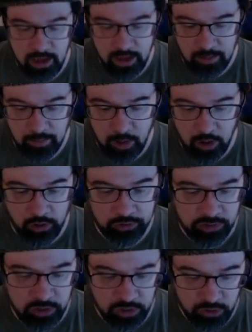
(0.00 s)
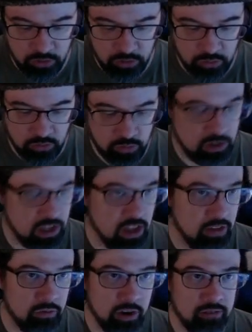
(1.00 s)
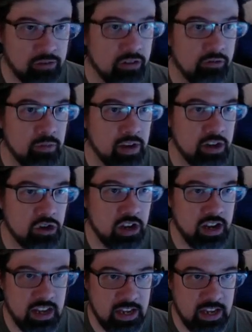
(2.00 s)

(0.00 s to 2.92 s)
all to give whatever information I need.